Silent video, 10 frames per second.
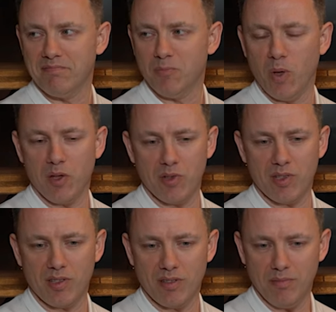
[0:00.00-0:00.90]
whether
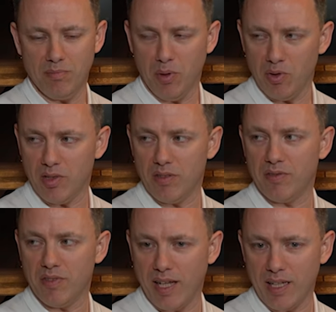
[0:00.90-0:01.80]
it's
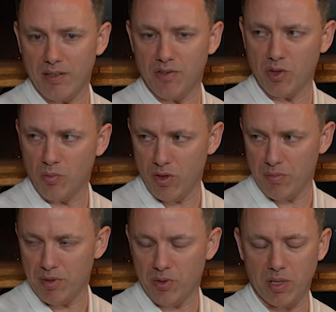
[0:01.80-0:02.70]
positive, negative, somewhere
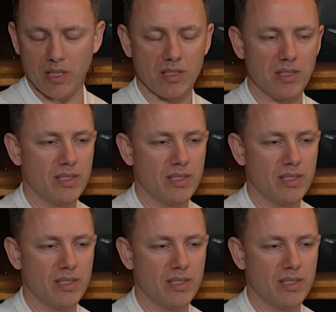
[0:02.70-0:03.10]
in between.